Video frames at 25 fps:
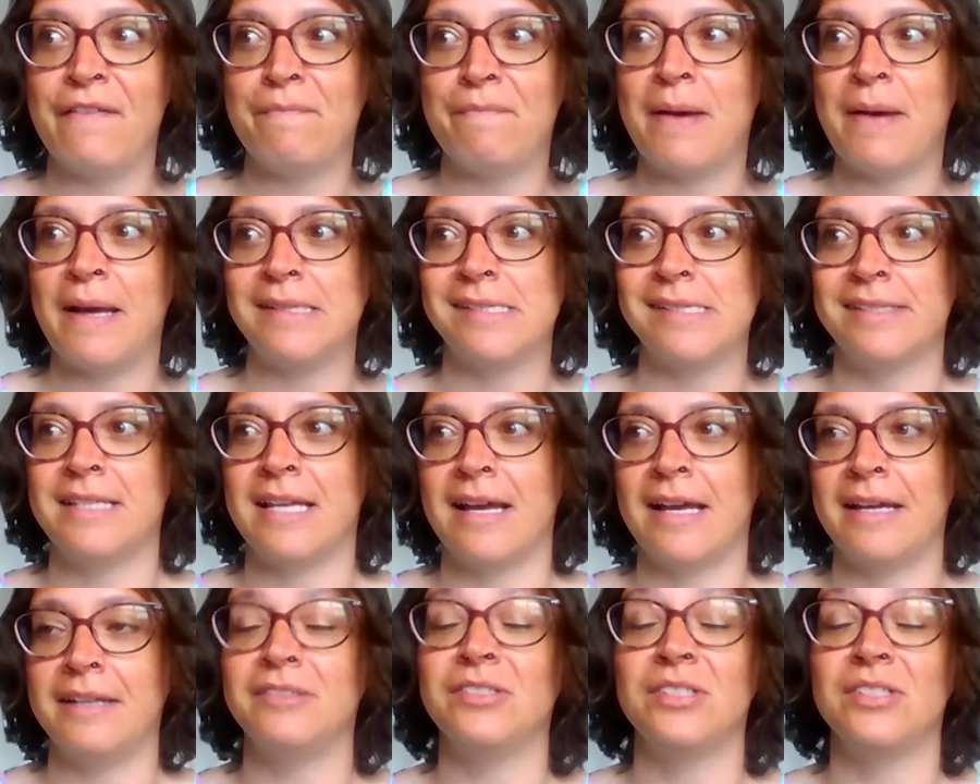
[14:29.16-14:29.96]

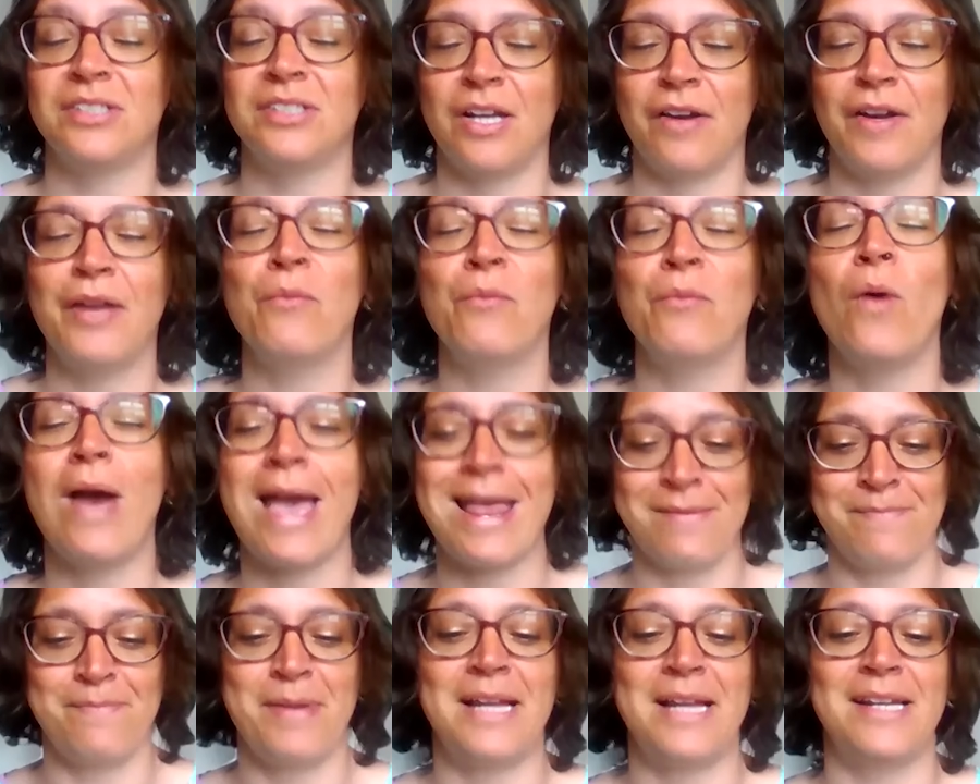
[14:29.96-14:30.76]
if
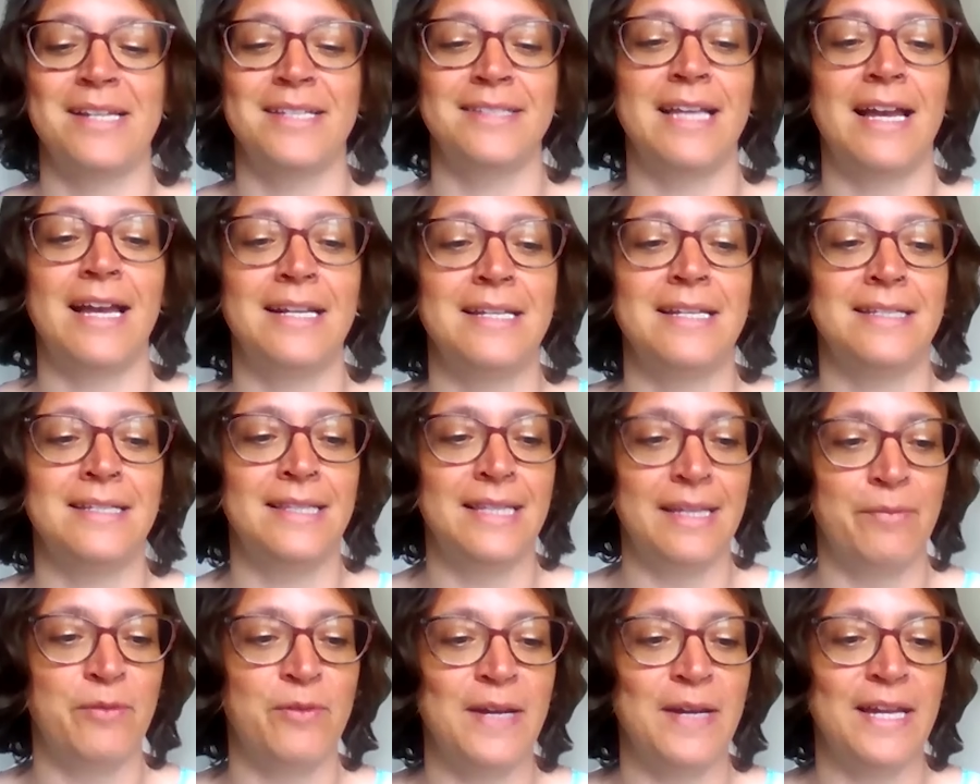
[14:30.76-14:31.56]
when Palestine is
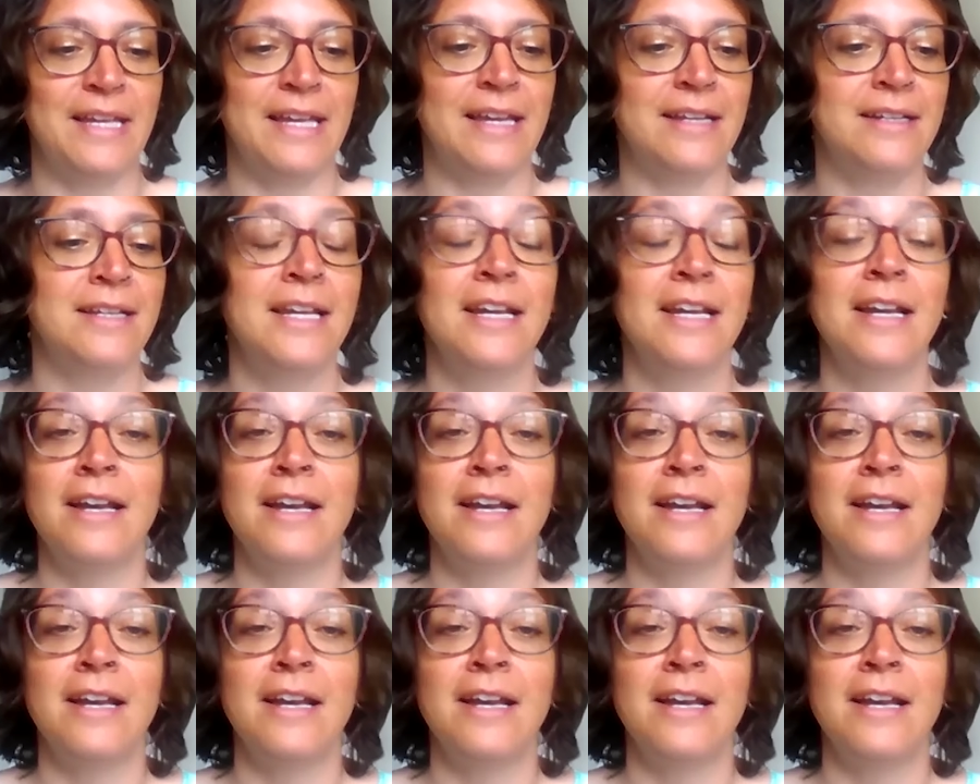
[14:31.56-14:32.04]
liberated,